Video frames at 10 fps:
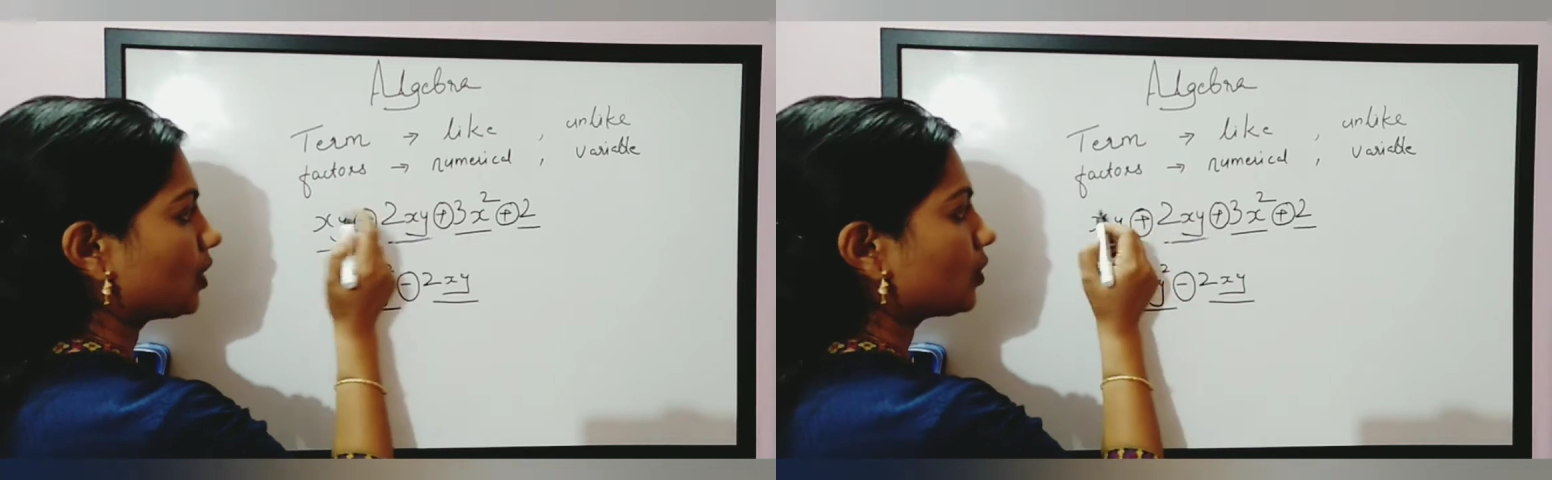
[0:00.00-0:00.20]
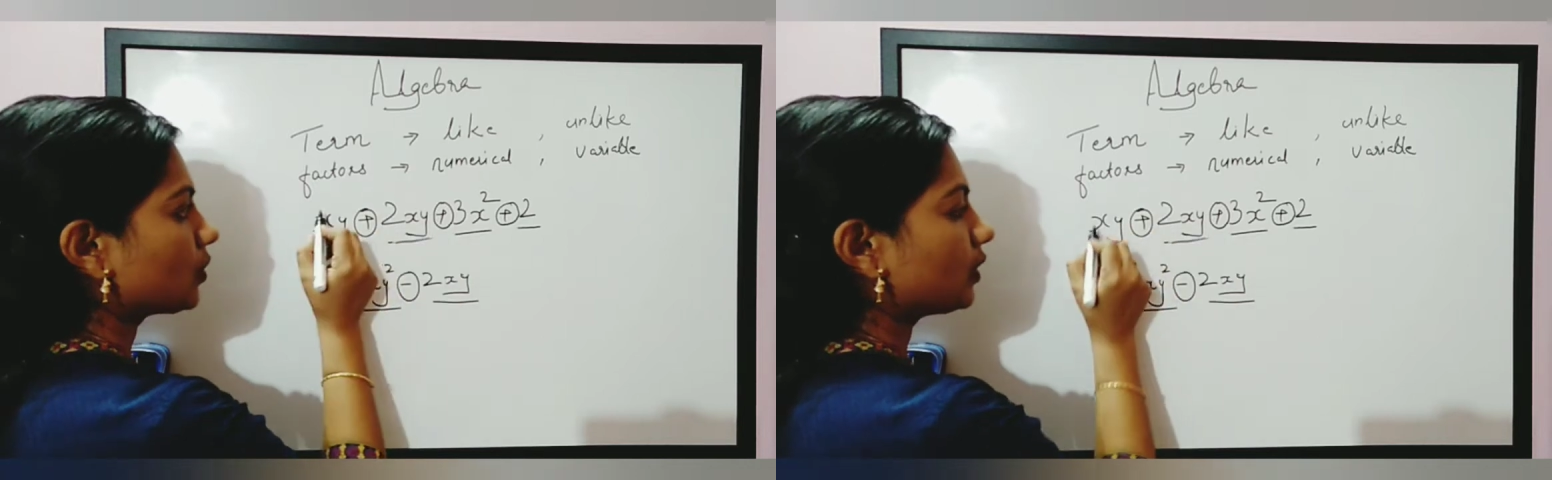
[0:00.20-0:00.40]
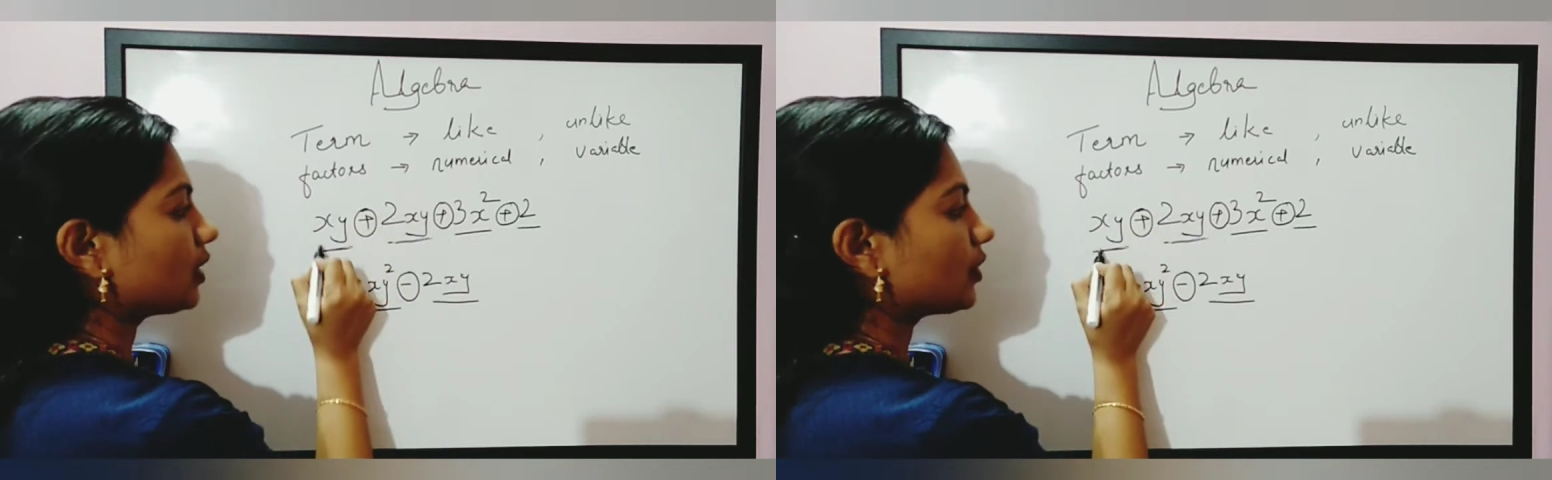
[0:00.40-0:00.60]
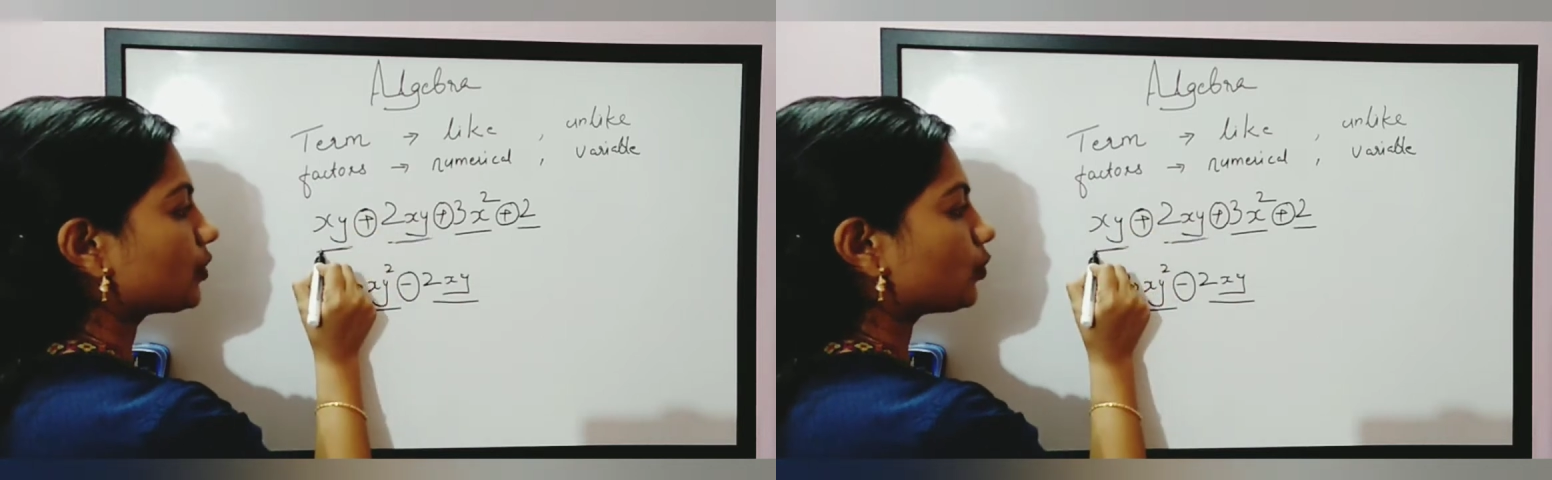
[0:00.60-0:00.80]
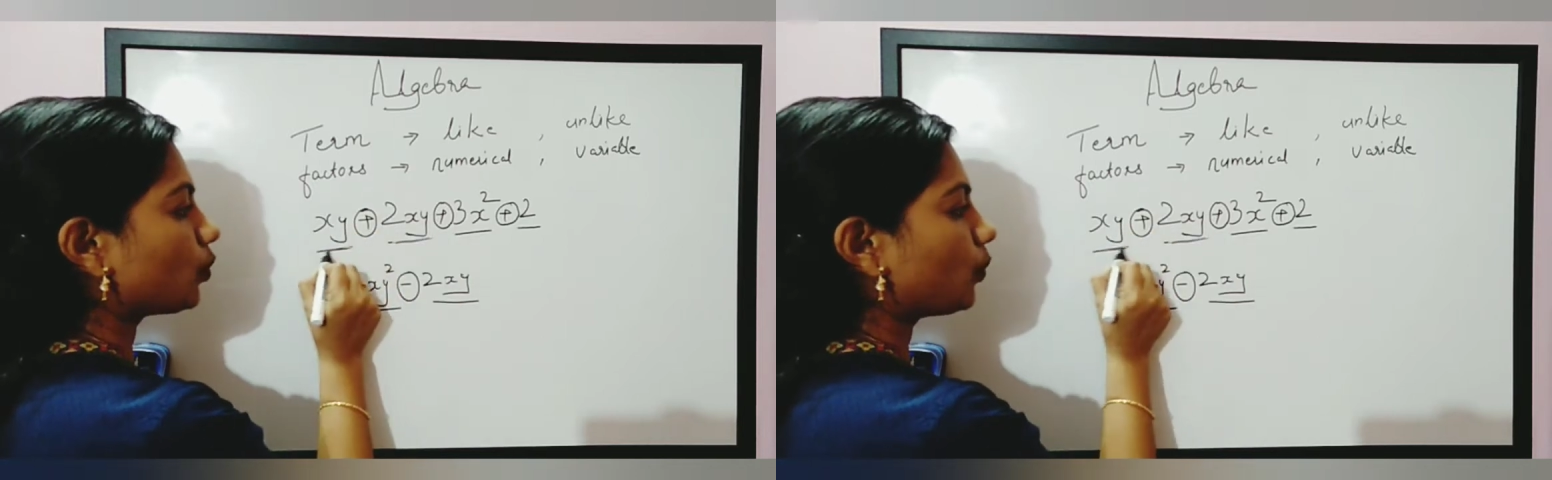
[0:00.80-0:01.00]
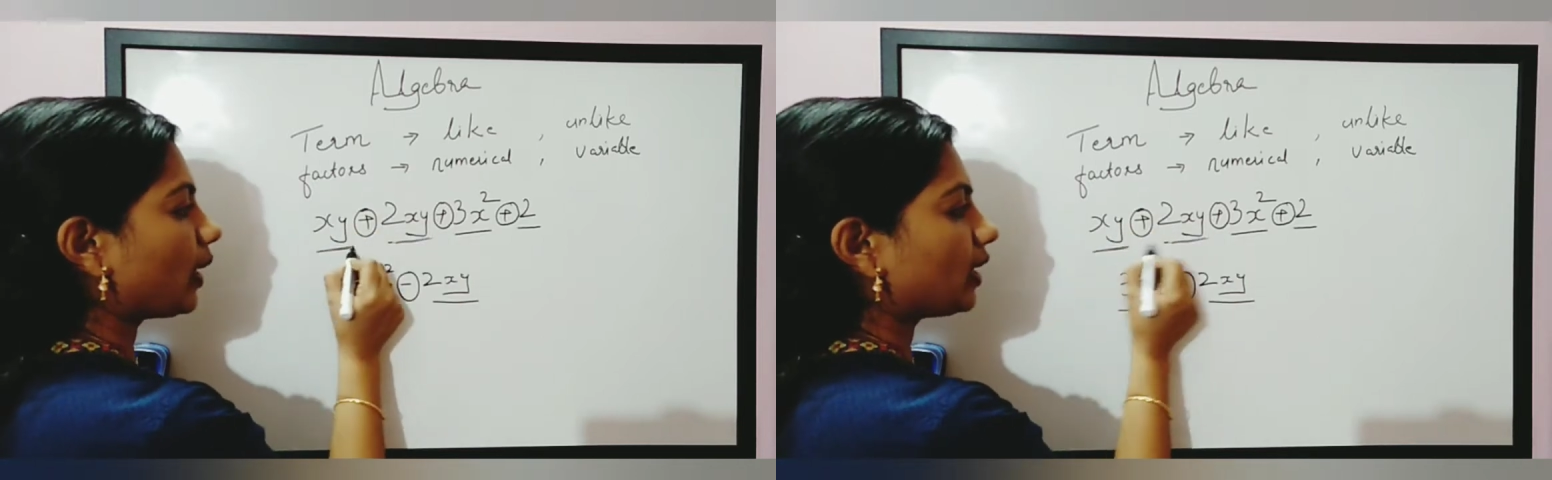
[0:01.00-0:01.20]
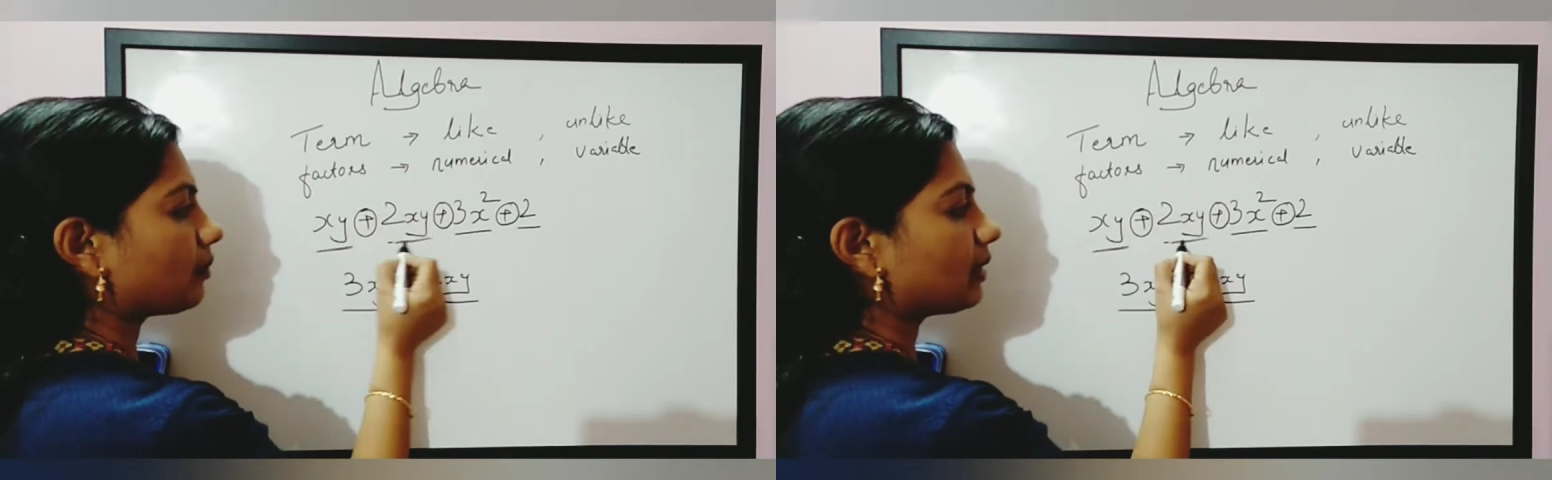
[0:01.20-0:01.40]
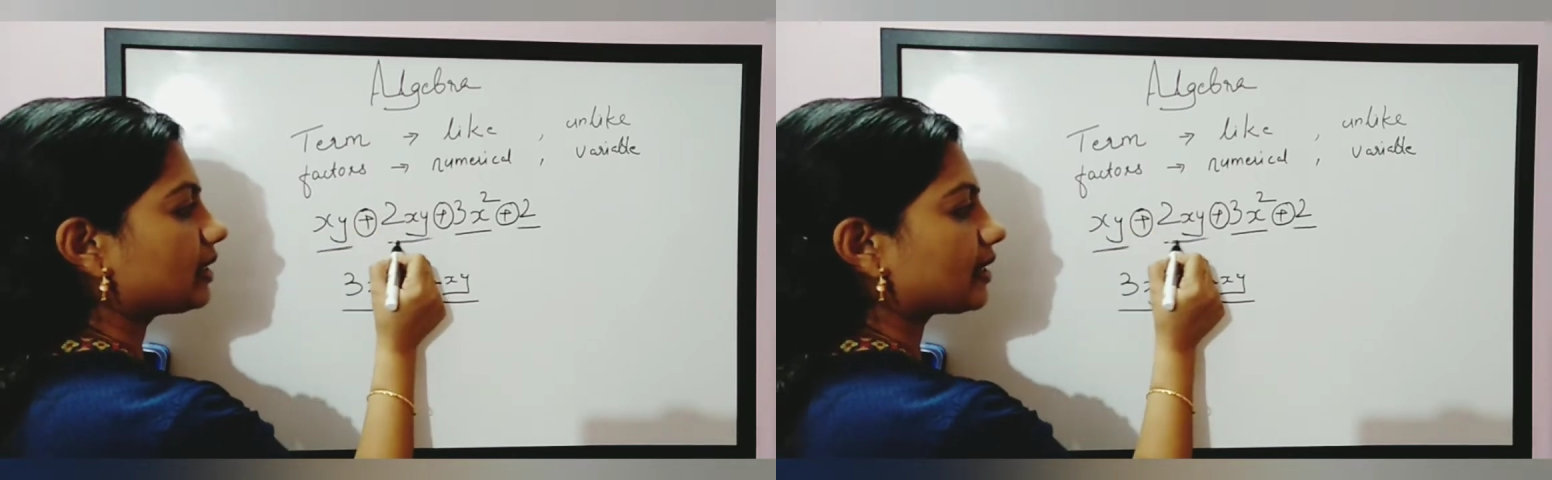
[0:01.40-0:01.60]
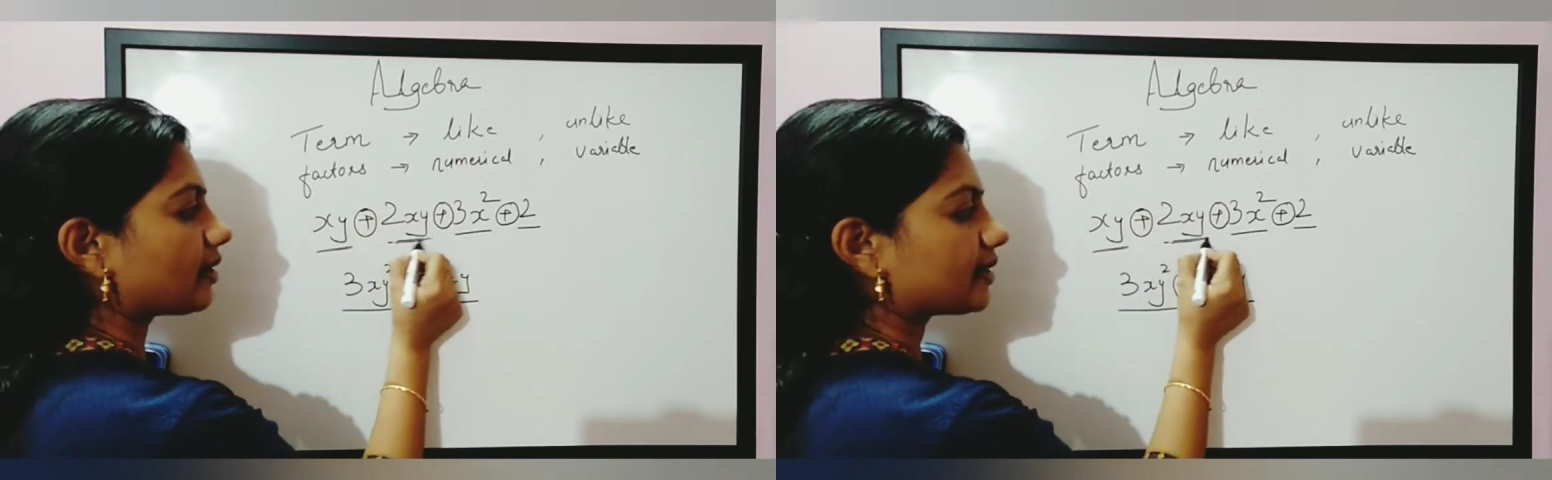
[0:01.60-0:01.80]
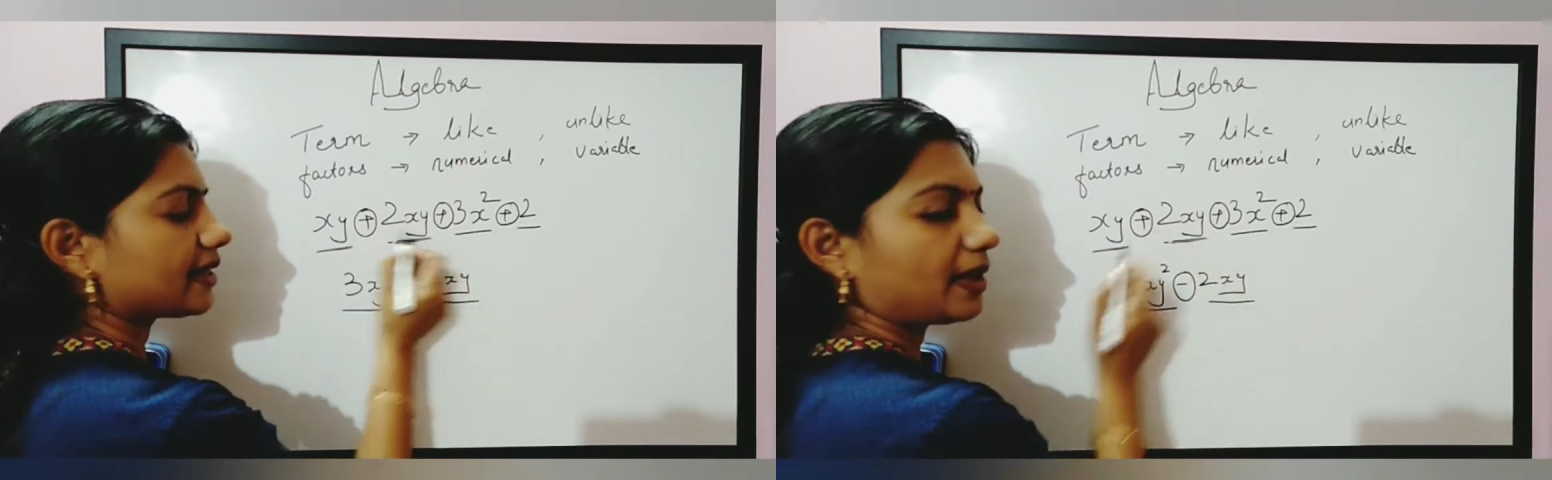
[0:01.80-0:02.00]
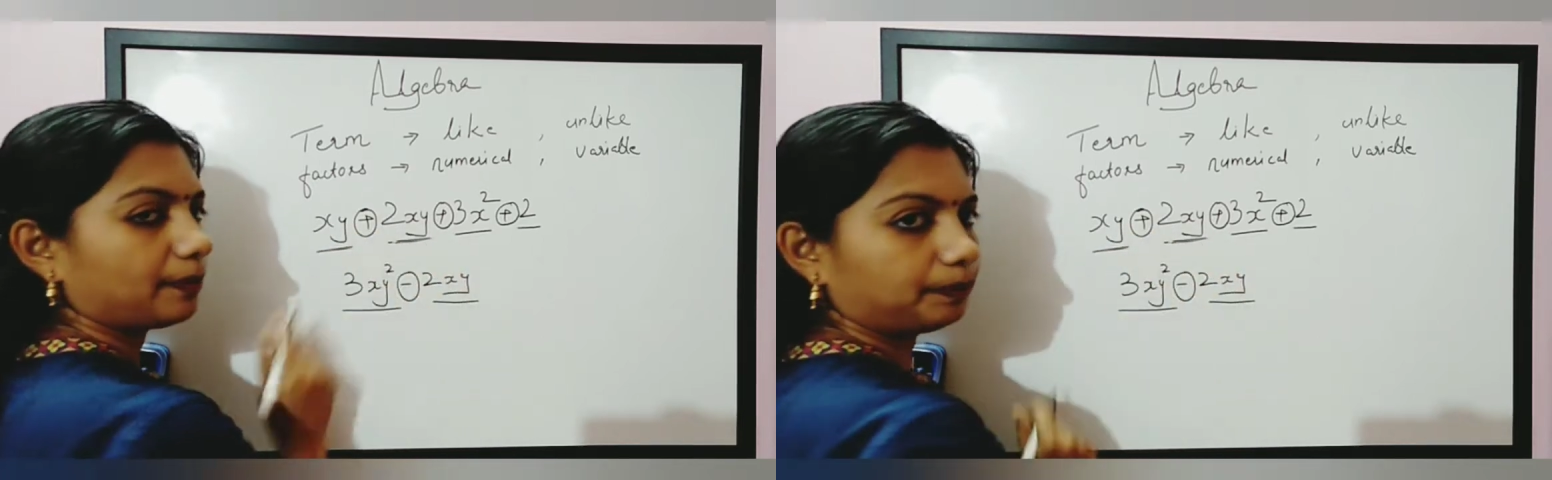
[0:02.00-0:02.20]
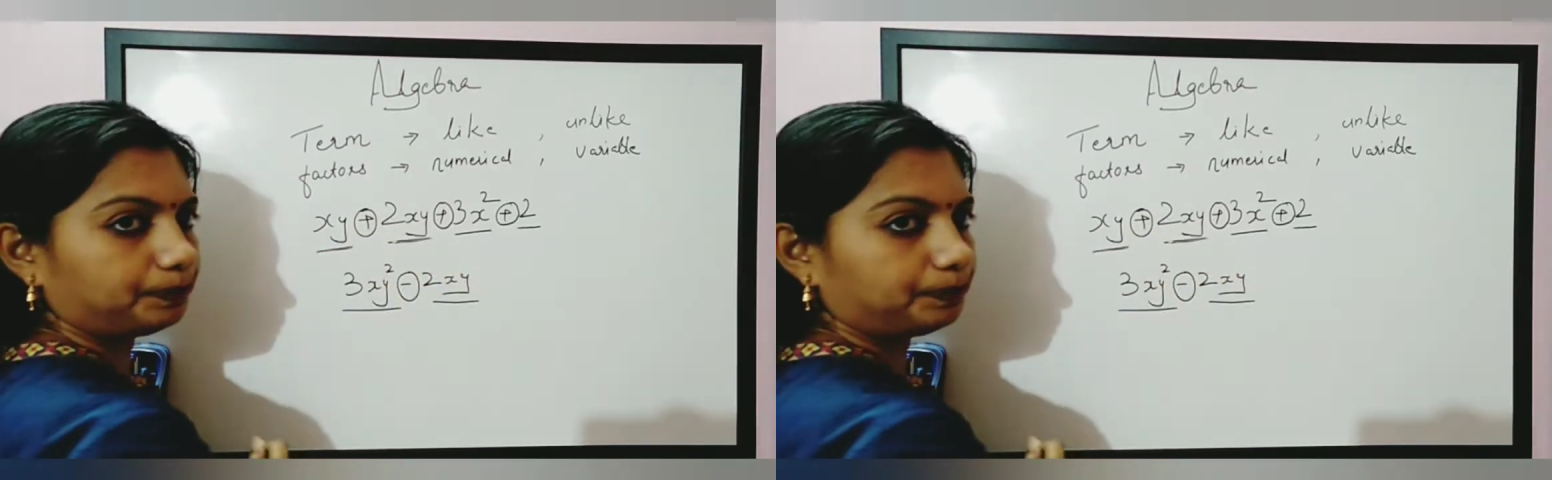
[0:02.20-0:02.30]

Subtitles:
So these two variables are same.